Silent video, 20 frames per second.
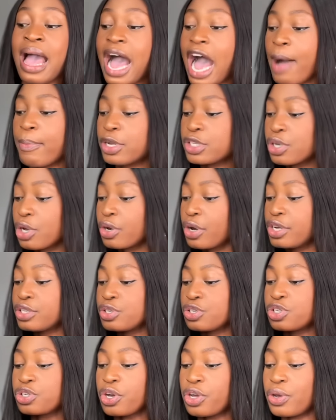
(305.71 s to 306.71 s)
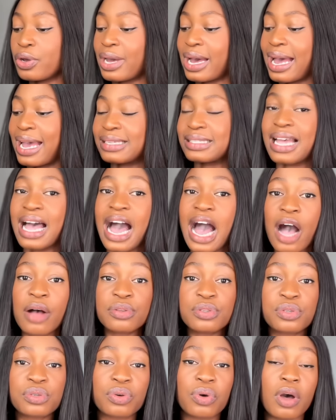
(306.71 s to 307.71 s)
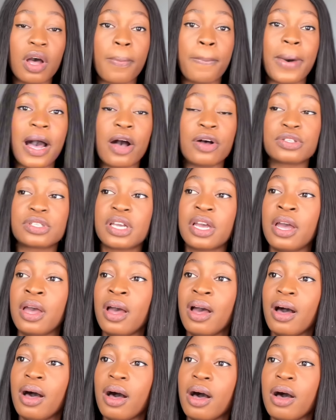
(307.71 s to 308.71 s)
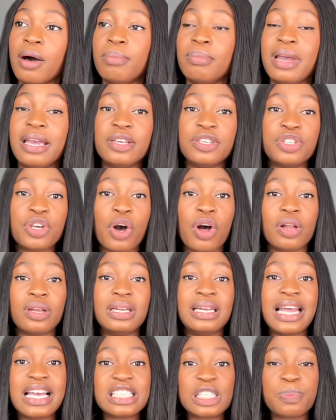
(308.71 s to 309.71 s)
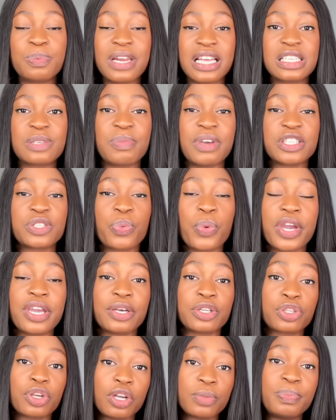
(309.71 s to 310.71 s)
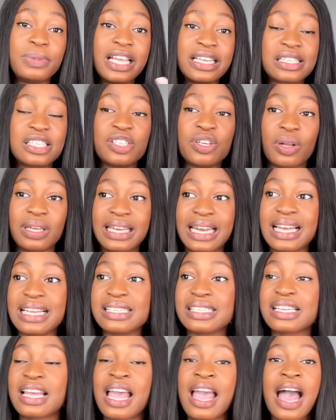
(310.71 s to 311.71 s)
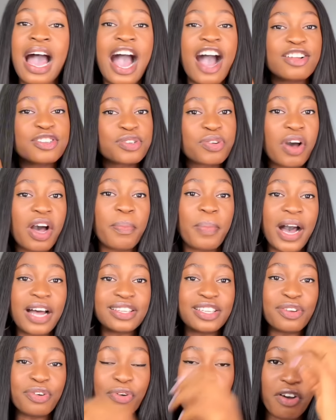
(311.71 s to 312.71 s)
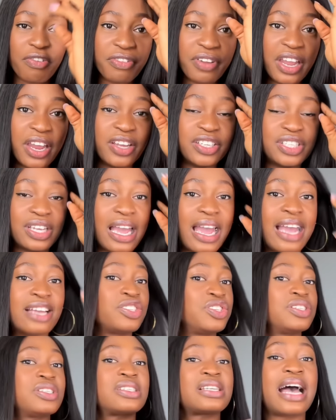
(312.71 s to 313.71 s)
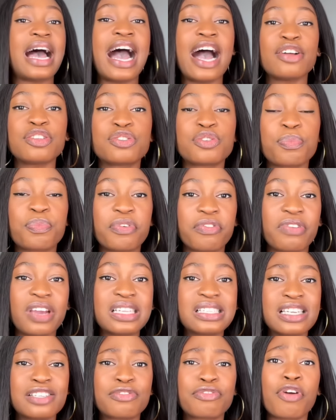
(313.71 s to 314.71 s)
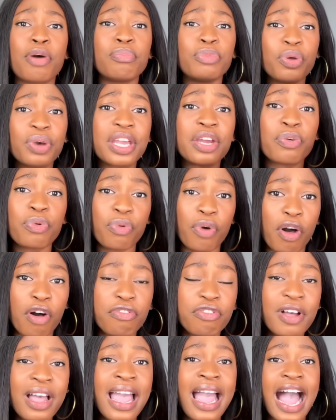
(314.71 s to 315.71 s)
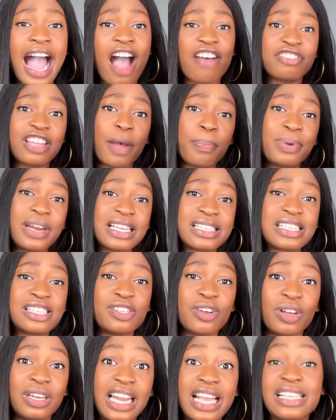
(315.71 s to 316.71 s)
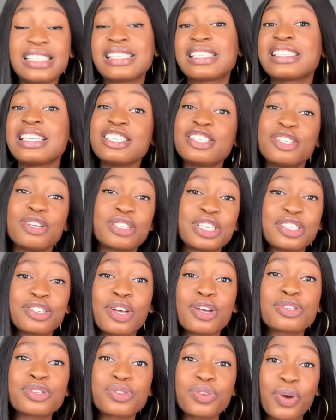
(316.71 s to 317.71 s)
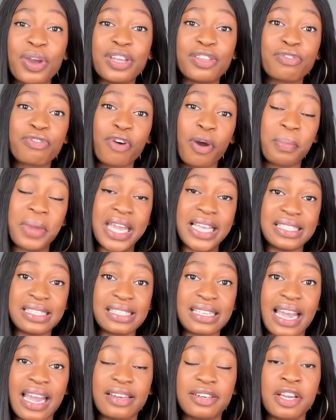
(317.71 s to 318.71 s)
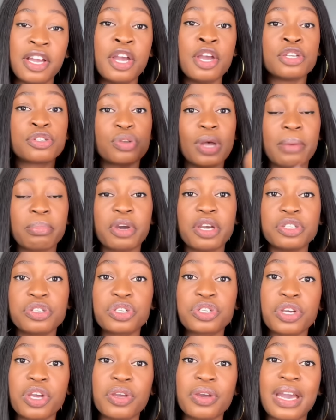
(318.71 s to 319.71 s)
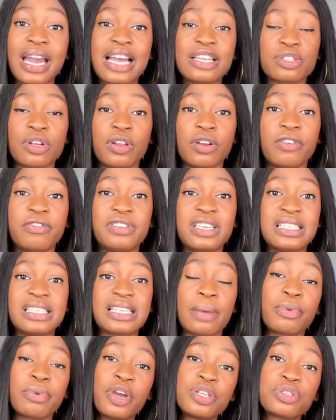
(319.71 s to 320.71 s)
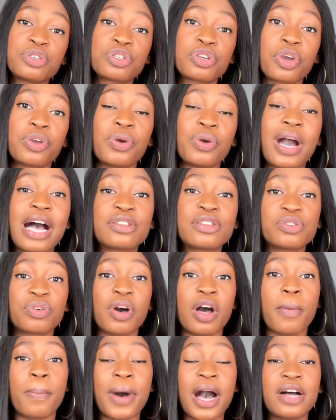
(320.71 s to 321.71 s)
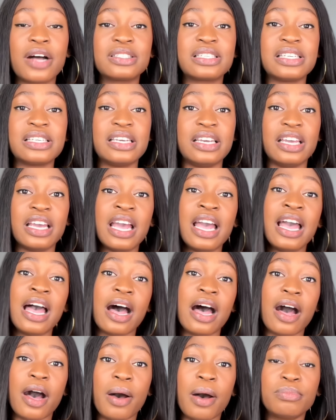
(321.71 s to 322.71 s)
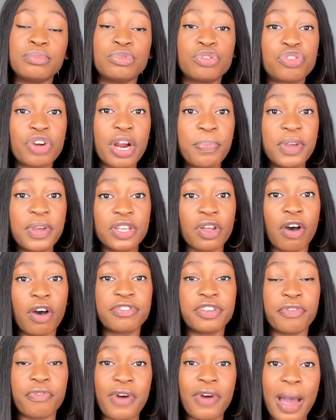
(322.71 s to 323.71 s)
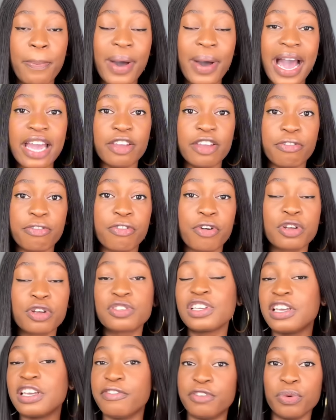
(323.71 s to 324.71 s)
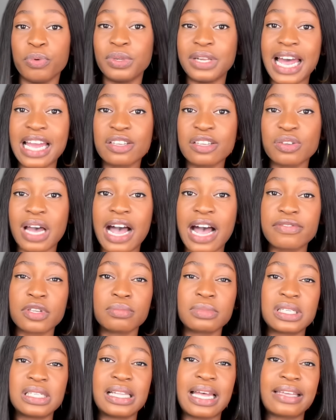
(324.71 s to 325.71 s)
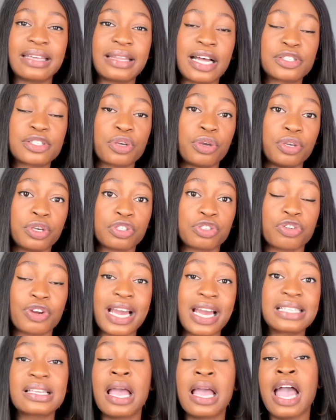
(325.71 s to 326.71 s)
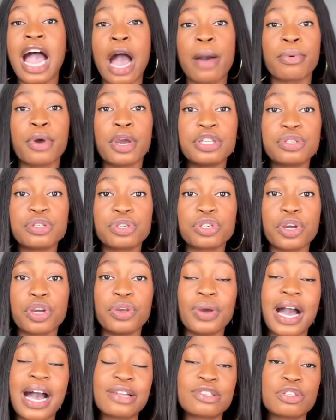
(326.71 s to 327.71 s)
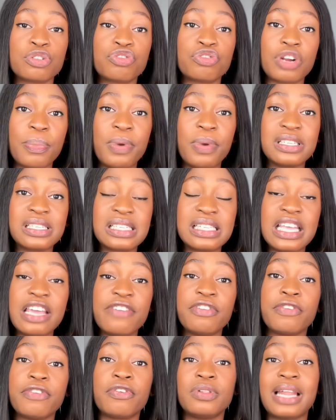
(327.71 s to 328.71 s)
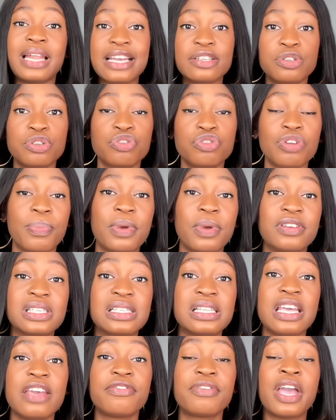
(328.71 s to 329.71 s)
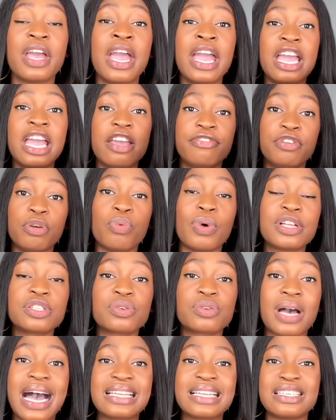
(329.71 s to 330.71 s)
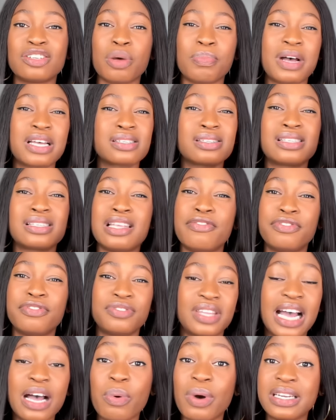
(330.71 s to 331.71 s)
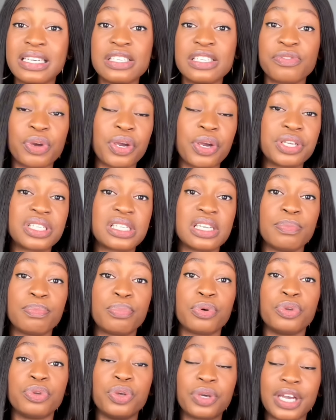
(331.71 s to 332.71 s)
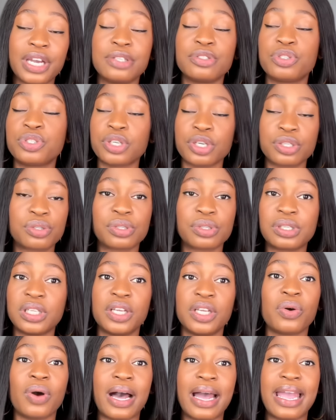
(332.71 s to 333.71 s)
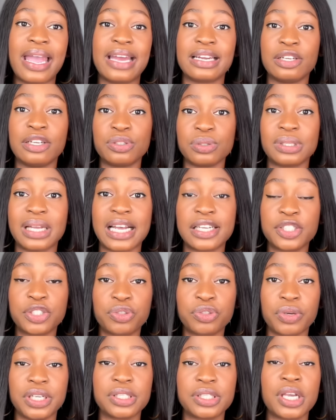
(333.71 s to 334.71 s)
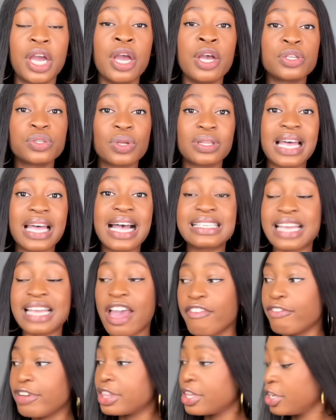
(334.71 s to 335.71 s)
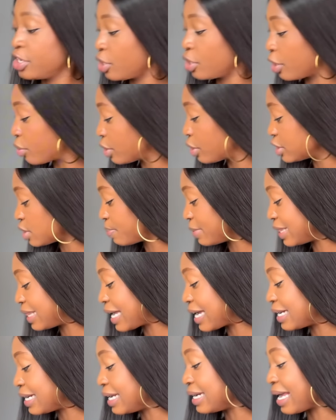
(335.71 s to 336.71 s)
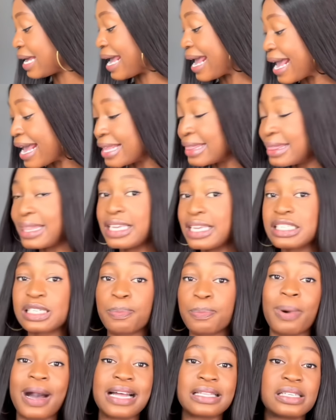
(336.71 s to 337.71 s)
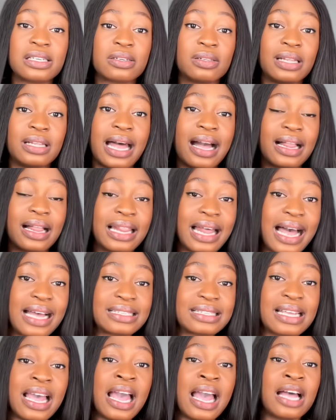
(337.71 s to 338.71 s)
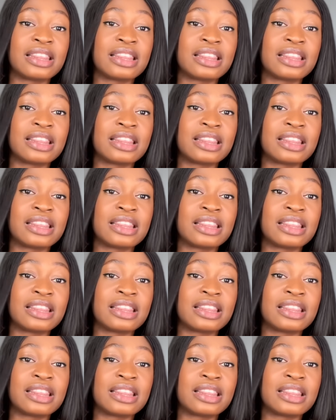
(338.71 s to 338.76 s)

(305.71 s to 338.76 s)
I'm also going to show you guys how to go about your lace placement when you're done placing your lace, how to go about the rough edges, how to prevent it from looking rough after placing your lace since you did not sew it from inside. So I'm going to show you guys all of this. I'm going to show you how to go about the draping of the wrapper in front if you would like to have something like that on your dress. I'm going to show you how to drape a sleeve if you like to drape a sleeve. If you want to add a normal sleeve, that one is very simple. You can just totally go ahead and do that straight. So that's everything you're going to be learning in this particular class.